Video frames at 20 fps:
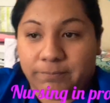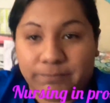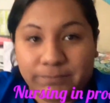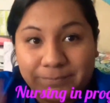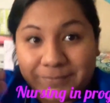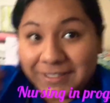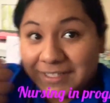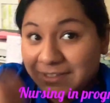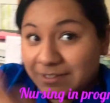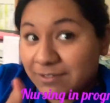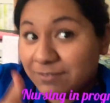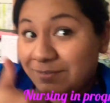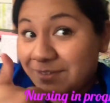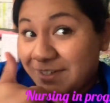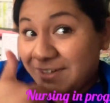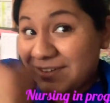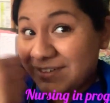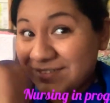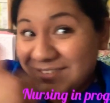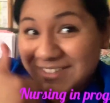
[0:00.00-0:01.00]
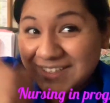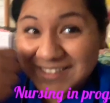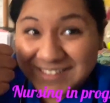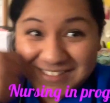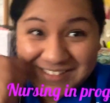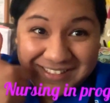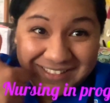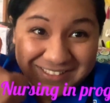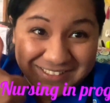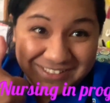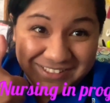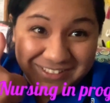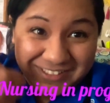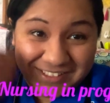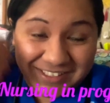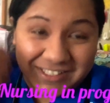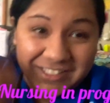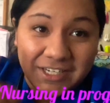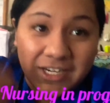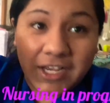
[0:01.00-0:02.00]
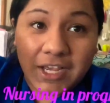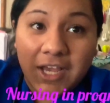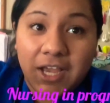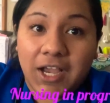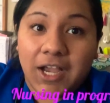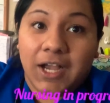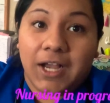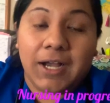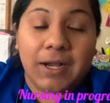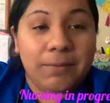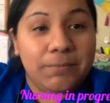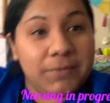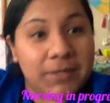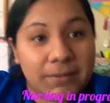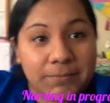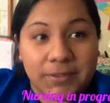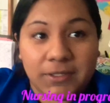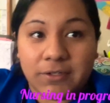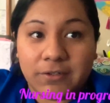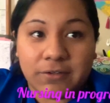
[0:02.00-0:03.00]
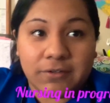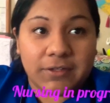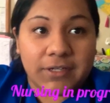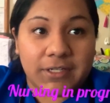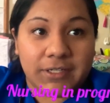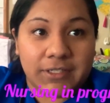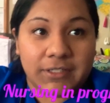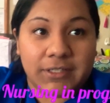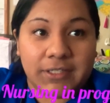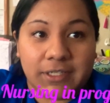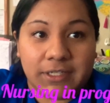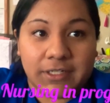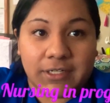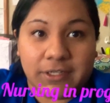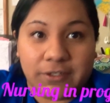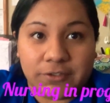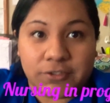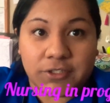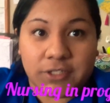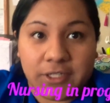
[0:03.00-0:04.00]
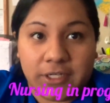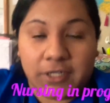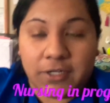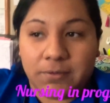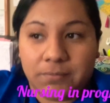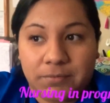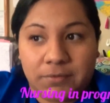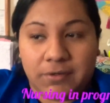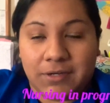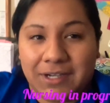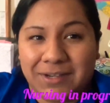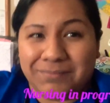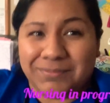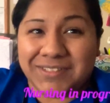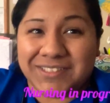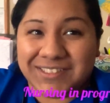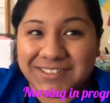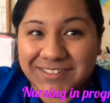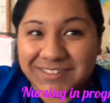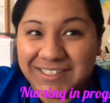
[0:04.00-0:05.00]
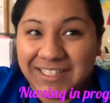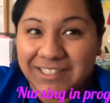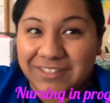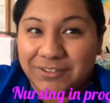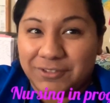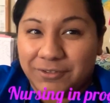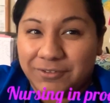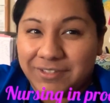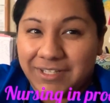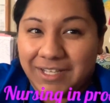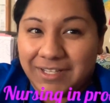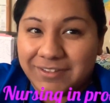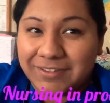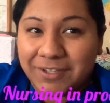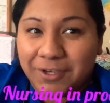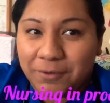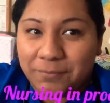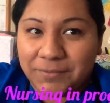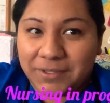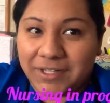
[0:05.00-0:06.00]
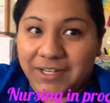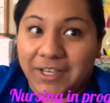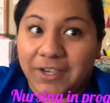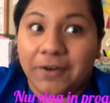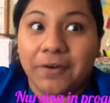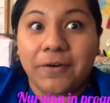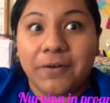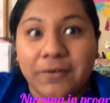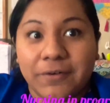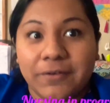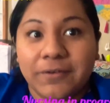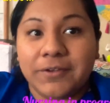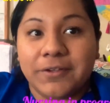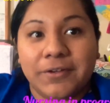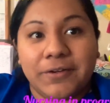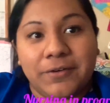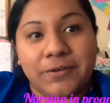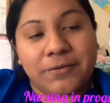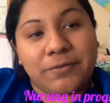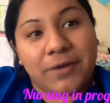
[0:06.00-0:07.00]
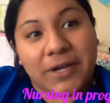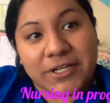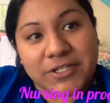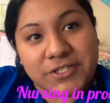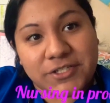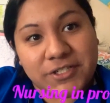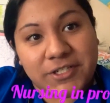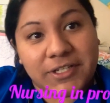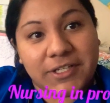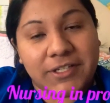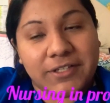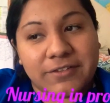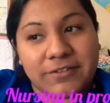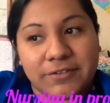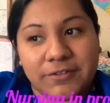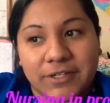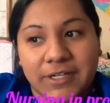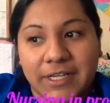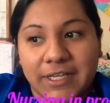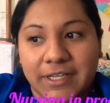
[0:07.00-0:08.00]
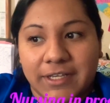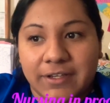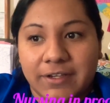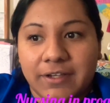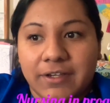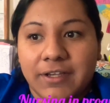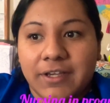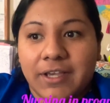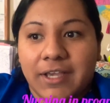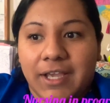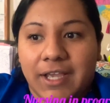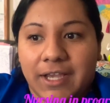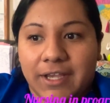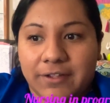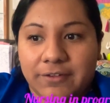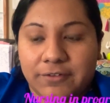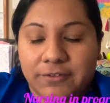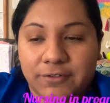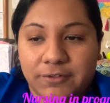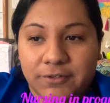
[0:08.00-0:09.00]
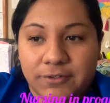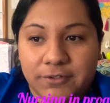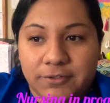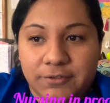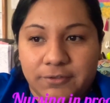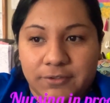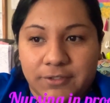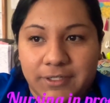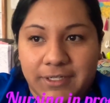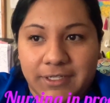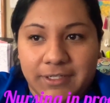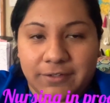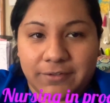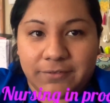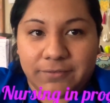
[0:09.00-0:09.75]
like this video if you guys think it's good. Let me know anything and I'll try to help you out. But just like, don't tell me like, oh, you know, questions or like answers, or like